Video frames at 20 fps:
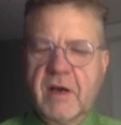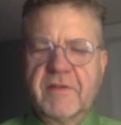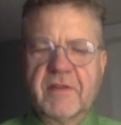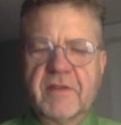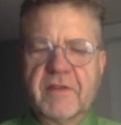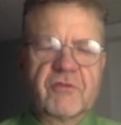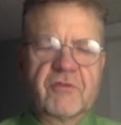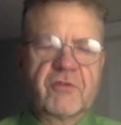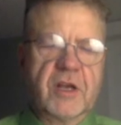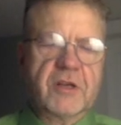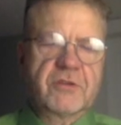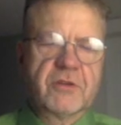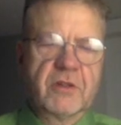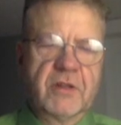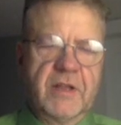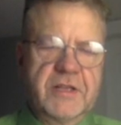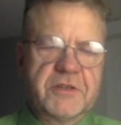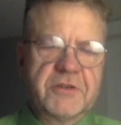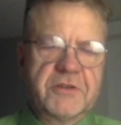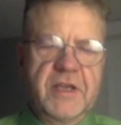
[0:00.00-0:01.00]
Instructional
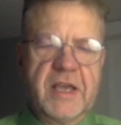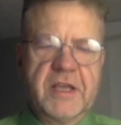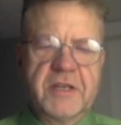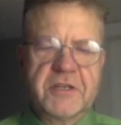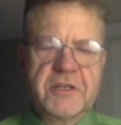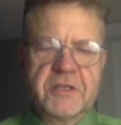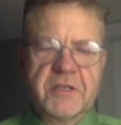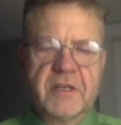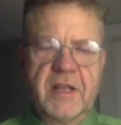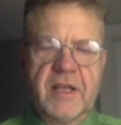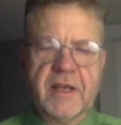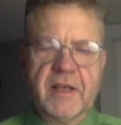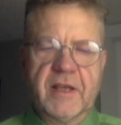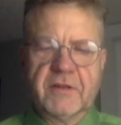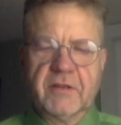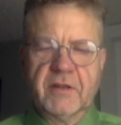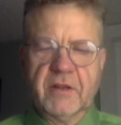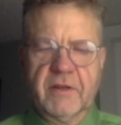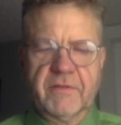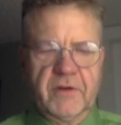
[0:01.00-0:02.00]
Education and
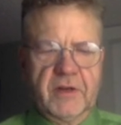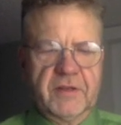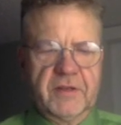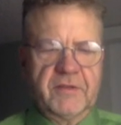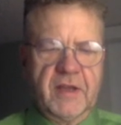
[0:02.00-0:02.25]
Deliverance,